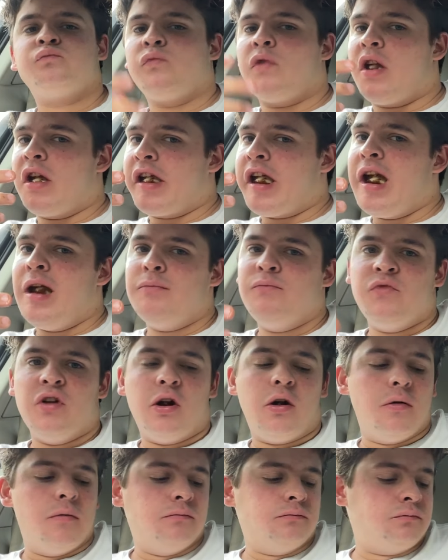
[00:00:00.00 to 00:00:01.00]
Again,
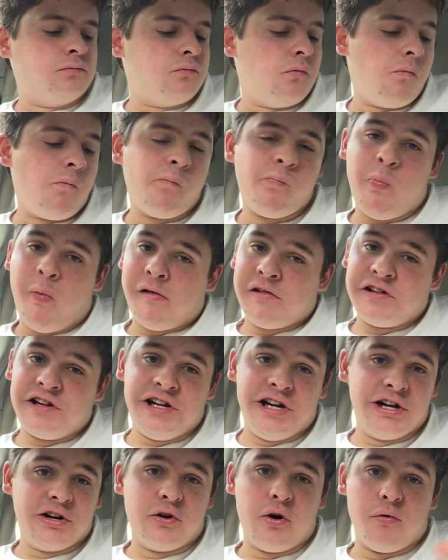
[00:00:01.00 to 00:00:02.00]
though,
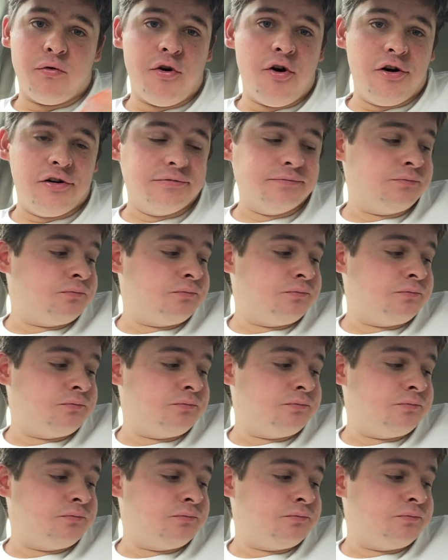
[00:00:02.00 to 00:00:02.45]
can't go wrong.